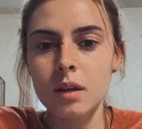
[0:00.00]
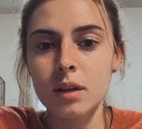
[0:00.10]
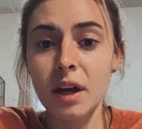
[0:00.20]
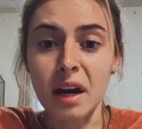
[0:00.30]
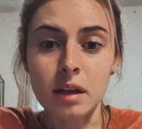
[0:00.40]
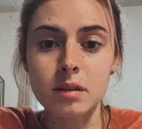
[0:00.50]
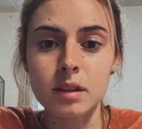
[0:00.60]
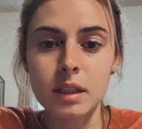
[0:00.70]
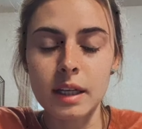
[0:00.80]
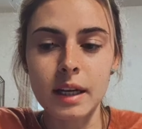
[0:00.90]
yeah,
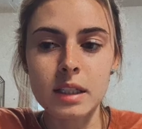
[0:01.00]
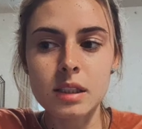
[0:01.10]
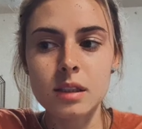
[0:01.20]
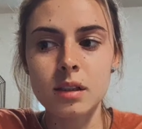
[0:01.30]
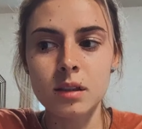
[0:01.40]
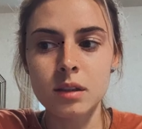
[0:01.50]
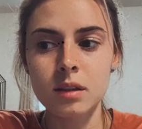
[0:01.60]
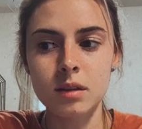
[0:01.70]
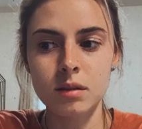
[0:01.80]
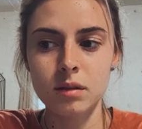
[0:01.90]
I guess
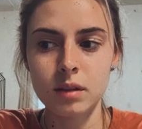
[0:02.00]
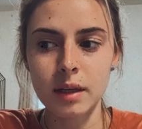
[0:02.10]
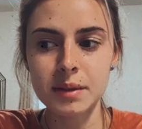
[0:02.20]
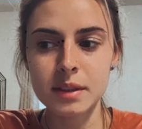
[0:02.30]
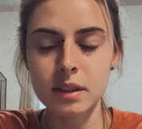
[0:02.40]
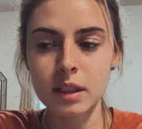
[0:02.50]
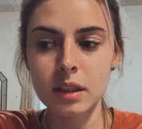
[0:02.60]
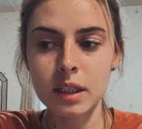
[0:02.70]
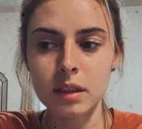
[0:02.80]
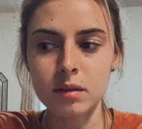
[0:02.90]
I would say
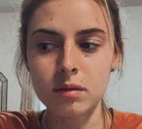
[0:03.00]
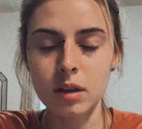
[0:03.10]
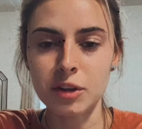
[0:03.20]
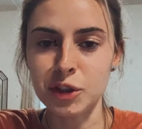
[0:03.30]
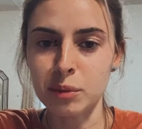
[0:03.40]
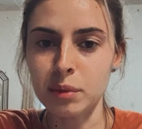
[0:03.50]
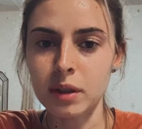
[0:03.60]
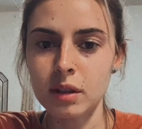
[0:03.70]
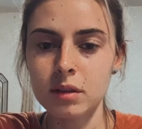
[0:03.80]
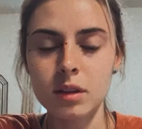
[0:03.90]
like a little
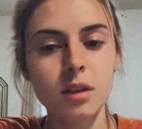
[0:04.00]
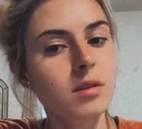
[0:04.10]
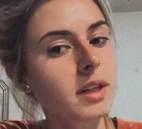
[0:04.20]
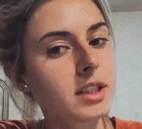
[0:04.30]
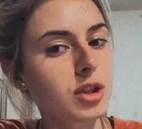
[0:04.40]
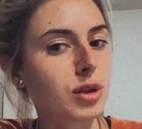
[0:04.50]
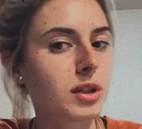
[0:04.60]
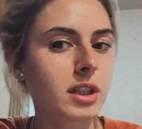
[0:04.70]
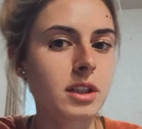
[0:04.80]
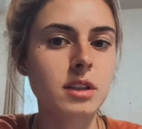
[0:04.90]
bit, like 2
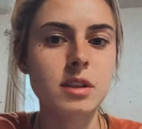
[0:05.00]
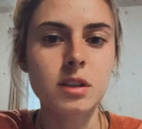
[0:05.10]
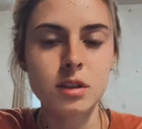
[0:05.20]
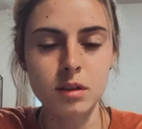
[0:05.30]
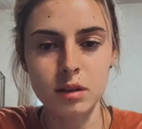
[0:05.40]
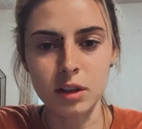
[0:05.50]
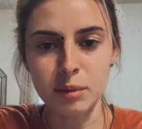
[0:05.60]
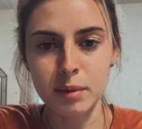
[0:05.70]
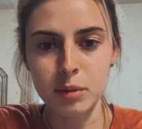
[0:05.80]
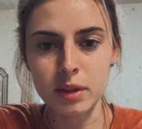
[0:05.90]
years, a
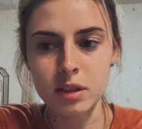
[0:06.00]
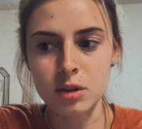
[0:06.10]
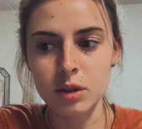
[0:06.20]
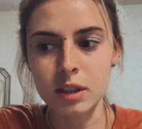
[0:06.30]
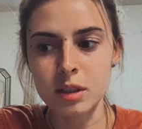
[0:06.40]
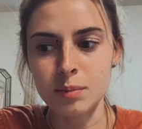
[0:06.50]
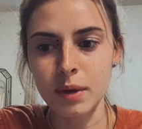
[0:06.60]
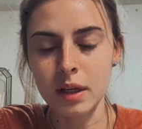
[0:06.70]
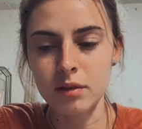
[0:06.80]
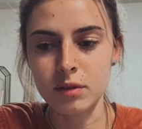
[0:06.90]
little bit more than 2 years,
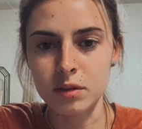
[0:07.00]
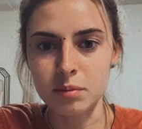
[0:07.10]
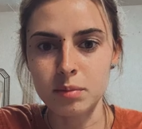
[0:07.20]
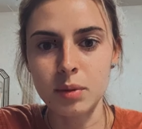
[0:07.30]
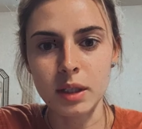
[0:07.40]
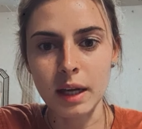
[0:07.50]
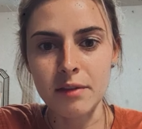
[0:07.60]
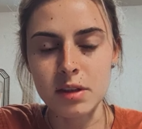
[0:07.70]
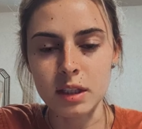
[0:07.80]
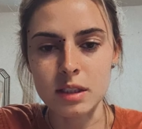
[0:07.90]
but if you're putting
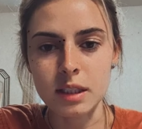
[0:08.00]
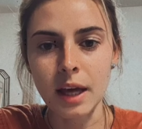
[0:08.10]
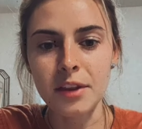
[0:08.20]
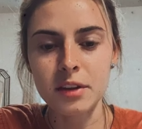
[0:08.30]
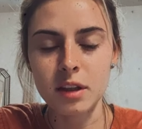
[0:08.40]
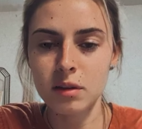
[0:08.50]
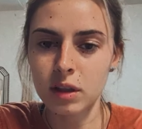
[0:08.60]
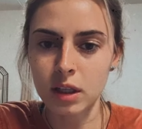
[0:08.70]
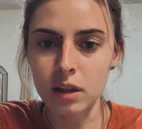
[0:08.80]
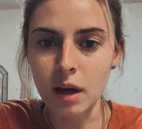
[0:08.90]
everything together, then
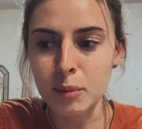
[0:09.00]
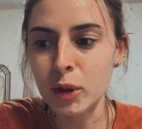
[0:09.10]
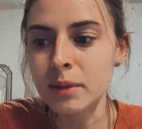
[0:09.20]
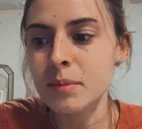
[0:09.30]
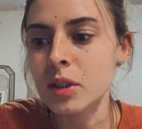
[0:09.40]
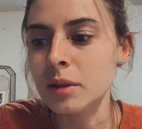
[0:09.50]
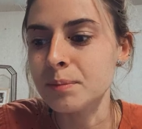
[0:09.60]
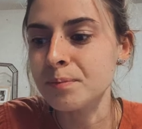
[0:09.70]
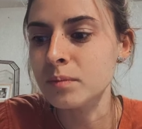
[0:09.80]
like a lot more. So